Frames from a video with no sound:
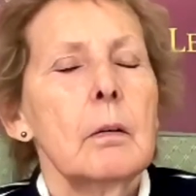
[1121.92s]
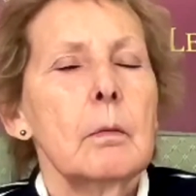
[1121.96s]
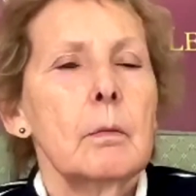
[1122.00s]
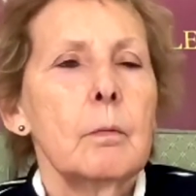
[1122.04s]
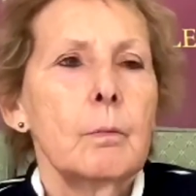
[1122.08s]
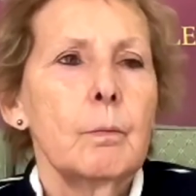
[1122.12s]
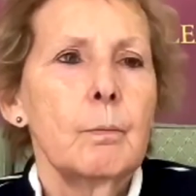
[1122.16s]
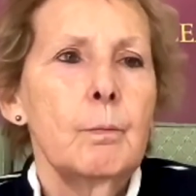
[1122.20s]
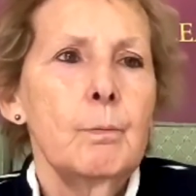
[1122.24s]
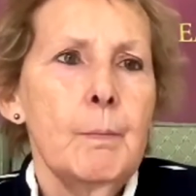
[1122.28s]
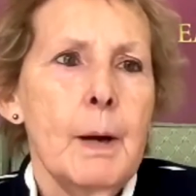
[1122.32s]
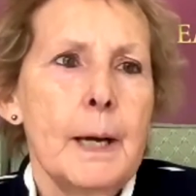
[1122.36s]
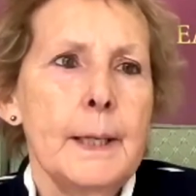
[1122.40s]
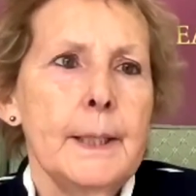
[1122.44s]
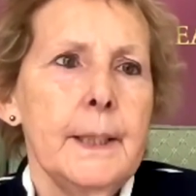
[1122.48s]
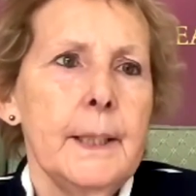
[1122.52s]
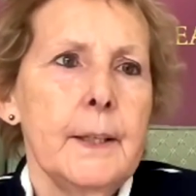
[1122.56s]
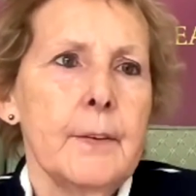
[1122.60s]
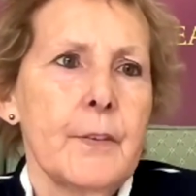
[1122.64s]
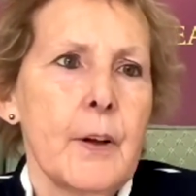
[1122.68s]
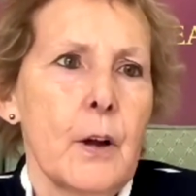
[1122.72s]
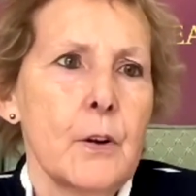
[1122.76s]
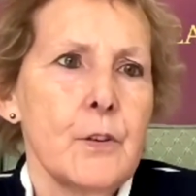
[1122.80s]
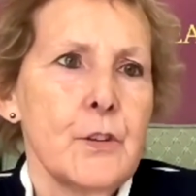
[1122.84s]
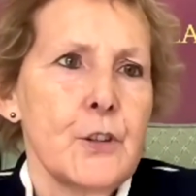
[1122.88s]
many of
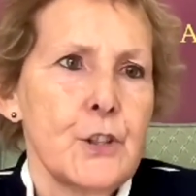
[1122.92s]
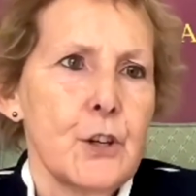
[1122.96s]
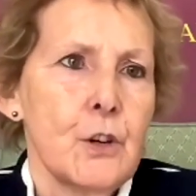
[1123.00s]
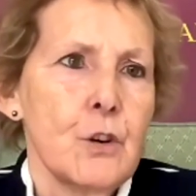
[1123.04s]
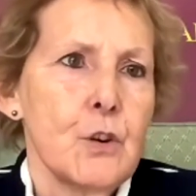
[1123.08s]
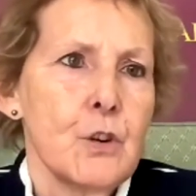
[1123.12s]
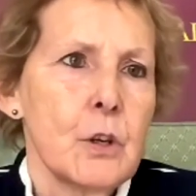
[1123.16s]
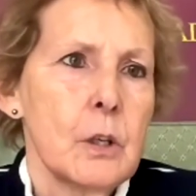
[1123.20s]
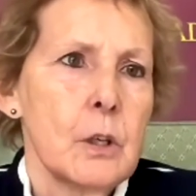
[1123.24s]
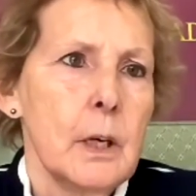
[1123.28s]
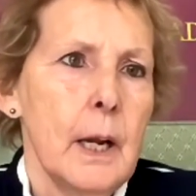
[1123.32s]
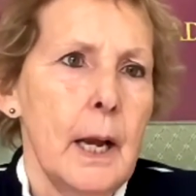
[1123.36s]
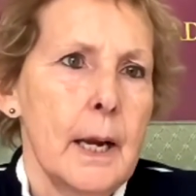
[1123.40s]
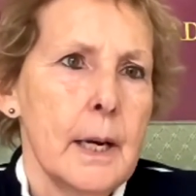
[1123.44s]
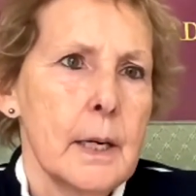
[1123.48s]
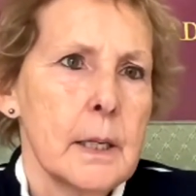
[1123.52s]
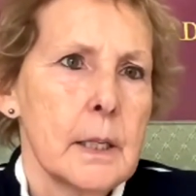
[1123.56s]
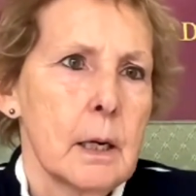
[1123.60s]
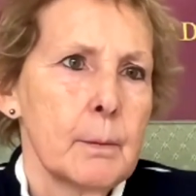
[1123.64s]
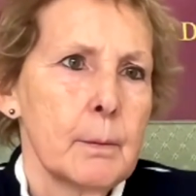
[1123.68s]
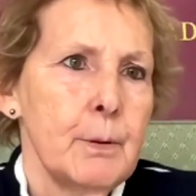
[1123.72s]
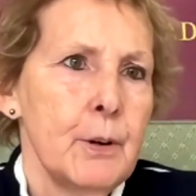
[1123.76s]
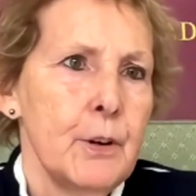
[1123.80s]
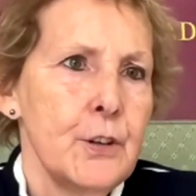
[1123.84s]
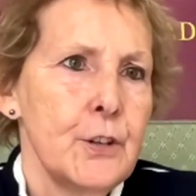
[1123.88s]
those children end
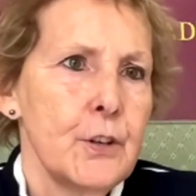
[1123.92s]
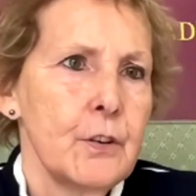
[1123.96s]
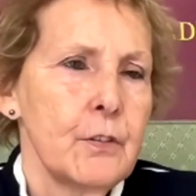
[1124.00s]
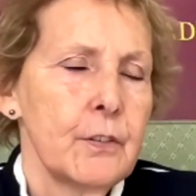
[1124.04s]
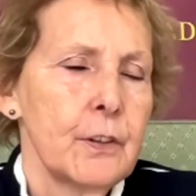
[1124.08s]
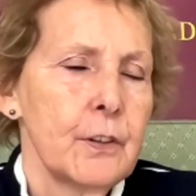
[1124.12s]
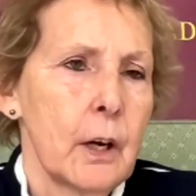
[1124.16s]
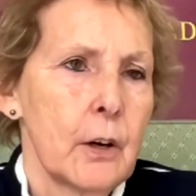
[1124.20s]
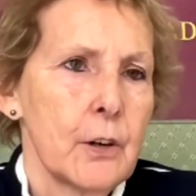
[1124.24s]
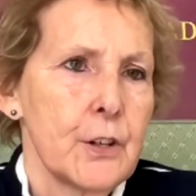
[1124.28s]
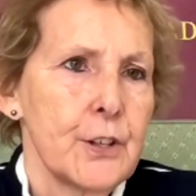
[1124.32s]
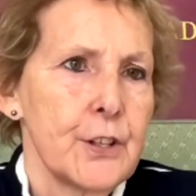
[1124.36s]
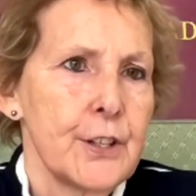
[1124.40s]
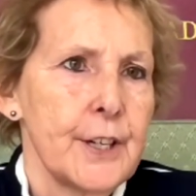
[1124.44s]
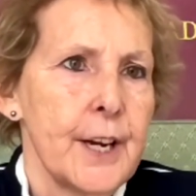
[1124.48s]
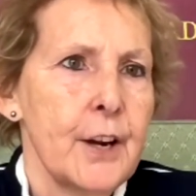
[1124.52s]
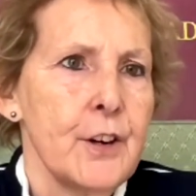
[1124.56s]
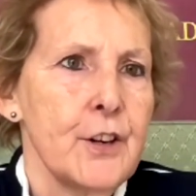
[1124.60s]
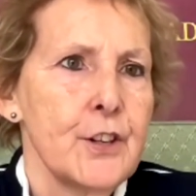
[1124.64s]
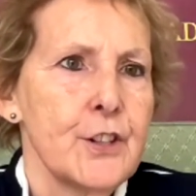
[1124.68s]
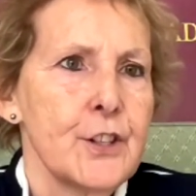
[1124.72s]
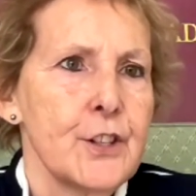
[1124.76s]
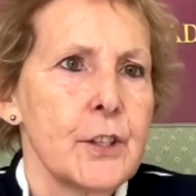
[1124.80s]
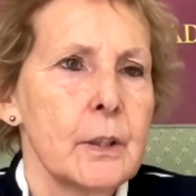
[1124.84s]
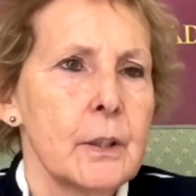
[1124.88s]
up in juvenile
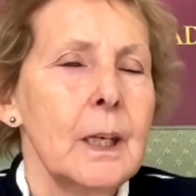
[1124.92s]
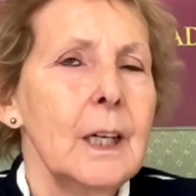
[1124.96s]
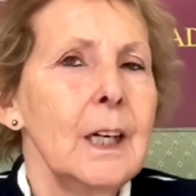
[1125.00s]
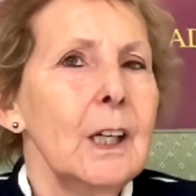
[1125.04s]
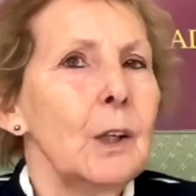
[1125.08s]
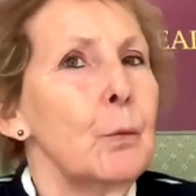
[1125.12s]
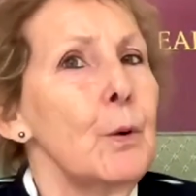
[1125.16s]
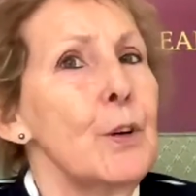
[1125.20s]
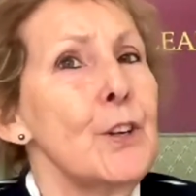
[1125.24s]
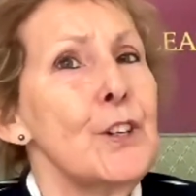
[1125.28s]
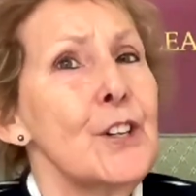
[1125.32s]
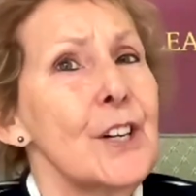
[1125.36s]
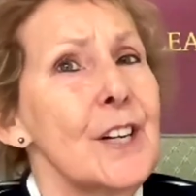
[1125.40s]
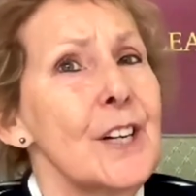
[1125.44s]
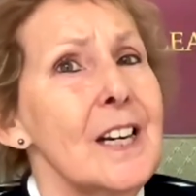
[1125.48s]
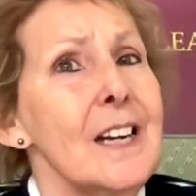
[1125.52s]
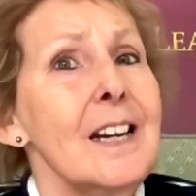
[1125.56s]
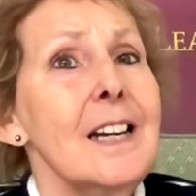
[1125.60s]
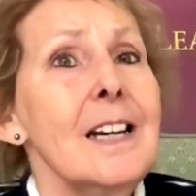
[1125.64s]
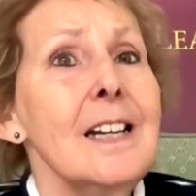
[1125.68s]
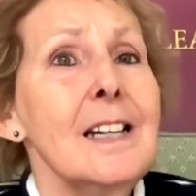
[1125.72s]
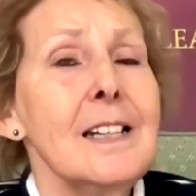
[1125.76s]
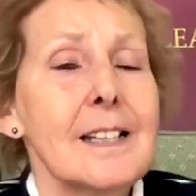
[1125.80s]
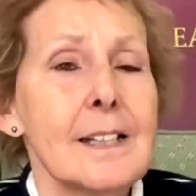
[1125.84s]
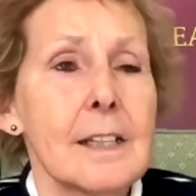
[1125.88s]
detention, which
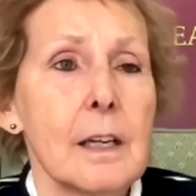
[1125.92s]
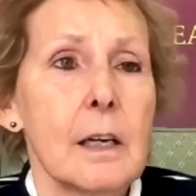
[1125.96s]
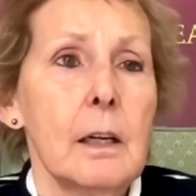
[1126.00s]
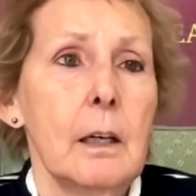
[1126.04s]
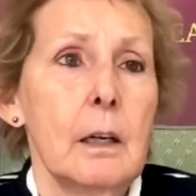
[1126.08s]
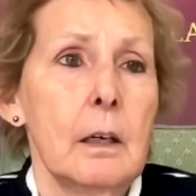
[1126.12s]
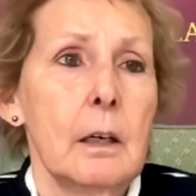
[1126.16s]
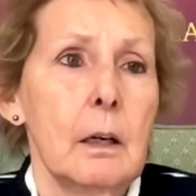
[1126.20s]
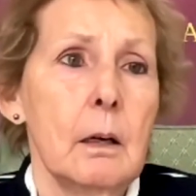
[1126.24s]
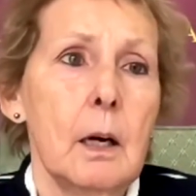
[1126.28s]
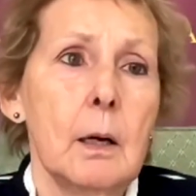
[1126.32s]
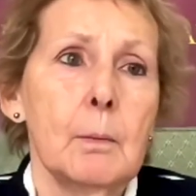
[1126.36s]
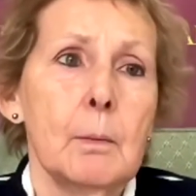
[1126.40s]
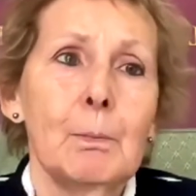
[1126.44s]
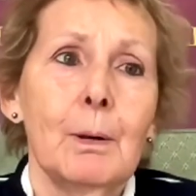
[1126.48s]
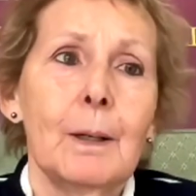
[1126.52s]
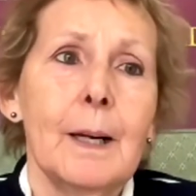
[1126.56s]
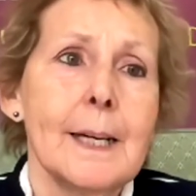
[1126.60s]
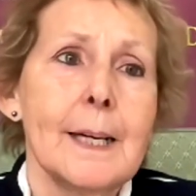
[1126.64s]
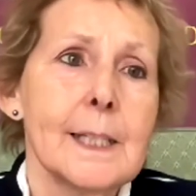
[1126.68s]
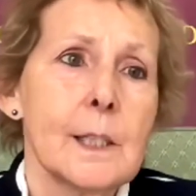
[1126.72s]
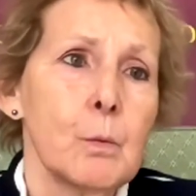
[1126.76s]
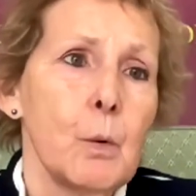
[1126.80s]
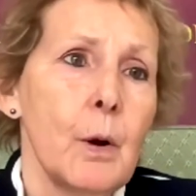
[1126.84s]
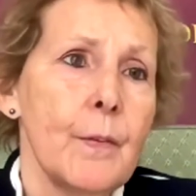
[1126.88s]
is a
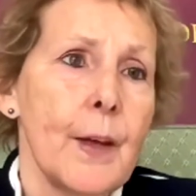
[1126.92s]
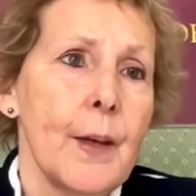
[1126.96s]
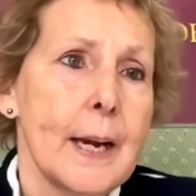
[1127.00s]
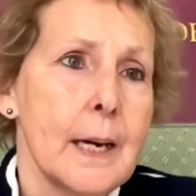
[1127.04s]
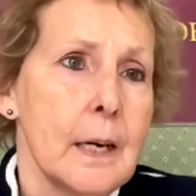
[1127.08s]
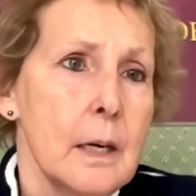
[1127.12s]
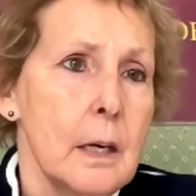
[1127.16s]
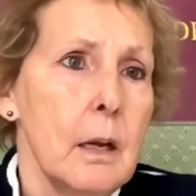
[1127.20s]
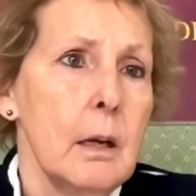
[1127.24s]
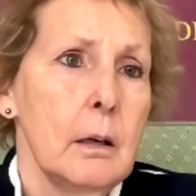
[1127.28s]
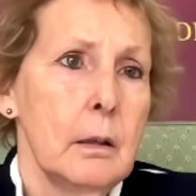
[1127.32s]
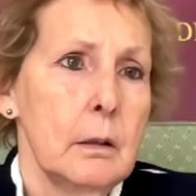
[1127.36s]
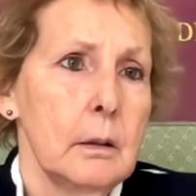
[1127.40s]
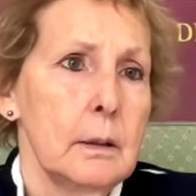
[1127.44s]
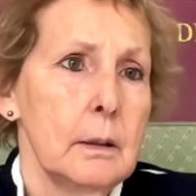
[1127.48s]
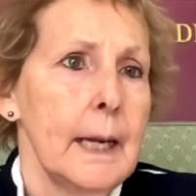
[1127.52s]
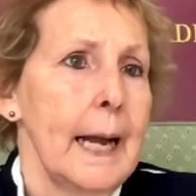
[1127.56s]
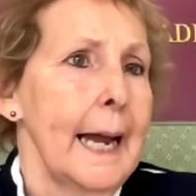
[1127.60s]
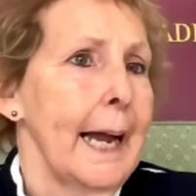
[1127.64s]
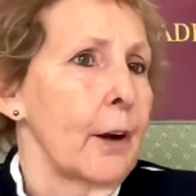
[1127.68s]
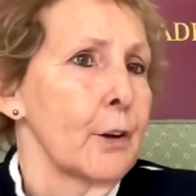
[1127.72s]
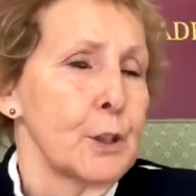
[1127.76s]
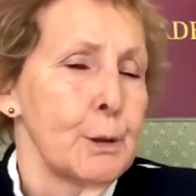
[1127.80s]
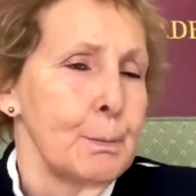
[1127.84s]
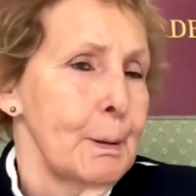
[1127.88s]
place where they learn
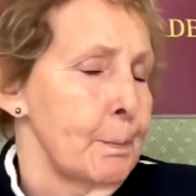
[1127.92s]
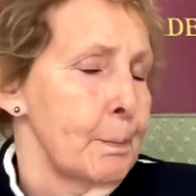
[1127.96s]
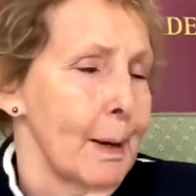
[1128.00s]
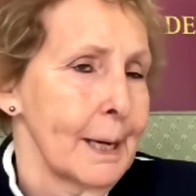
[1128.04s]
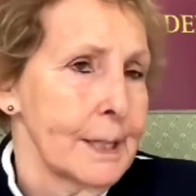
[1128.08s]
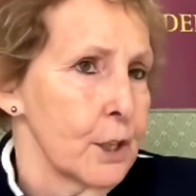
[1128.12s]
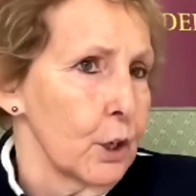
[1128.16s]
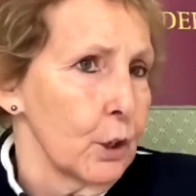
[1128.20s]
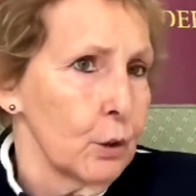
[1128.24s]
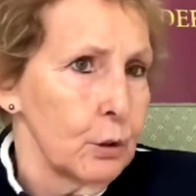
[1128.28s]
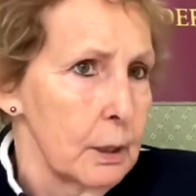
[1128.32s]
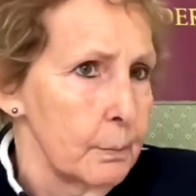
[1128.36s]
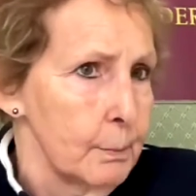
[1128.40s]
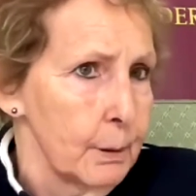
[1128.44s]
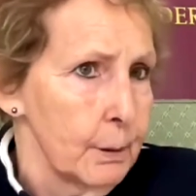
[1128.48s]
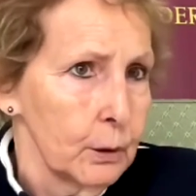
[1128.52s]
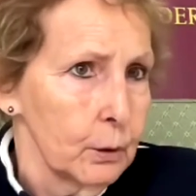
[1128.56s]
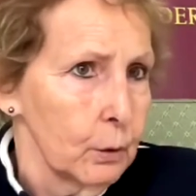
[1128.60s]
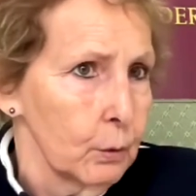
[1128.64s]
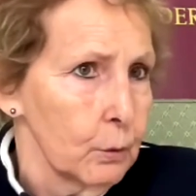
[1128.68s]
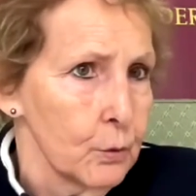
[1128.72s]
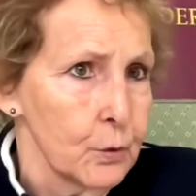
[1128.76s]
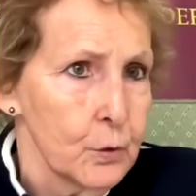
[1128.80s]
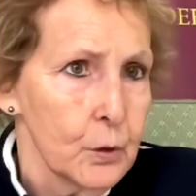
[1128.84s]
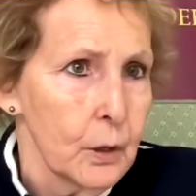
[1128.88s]
how to be better
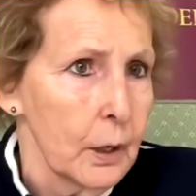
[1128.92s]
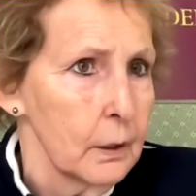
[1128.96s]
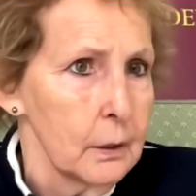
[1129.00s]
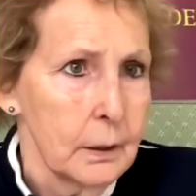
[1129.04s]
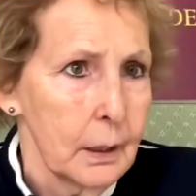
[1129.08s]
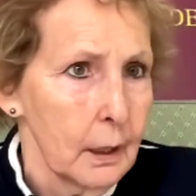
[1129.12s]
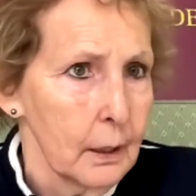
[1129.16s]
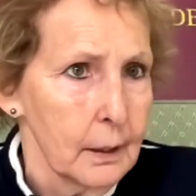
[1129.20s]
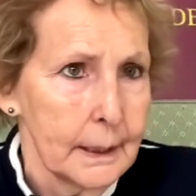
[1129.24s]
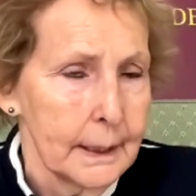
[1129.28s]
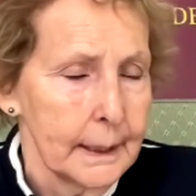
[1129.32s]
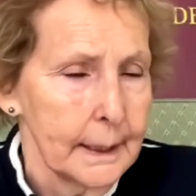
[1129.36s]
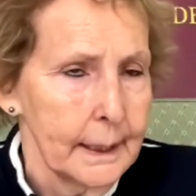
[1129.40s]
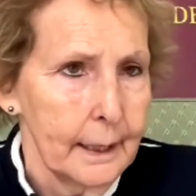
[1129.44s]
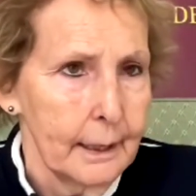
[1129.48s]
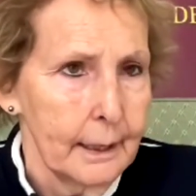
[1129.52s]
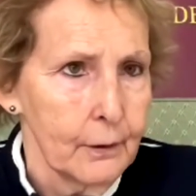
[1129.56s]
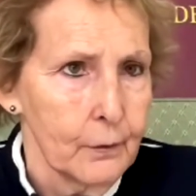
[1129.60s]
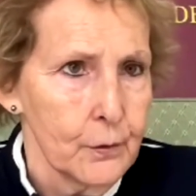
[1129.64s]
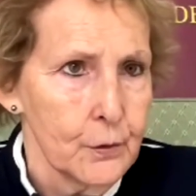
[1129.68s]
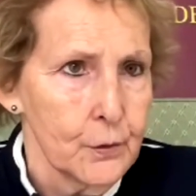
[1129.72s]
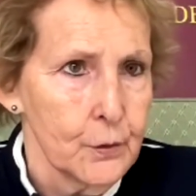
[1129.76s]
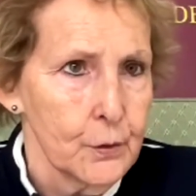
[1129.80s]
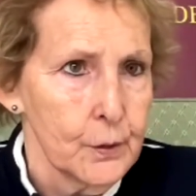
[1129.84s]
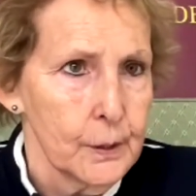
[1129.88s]
criminals and nothing
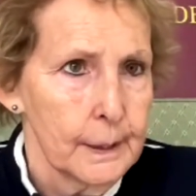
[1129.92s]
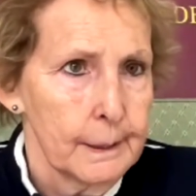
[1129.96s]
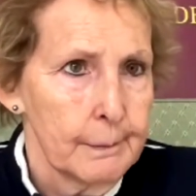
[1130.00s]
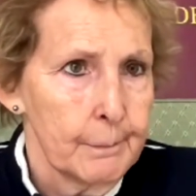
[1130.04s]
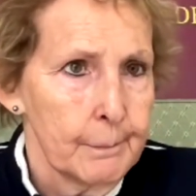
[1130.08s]
else.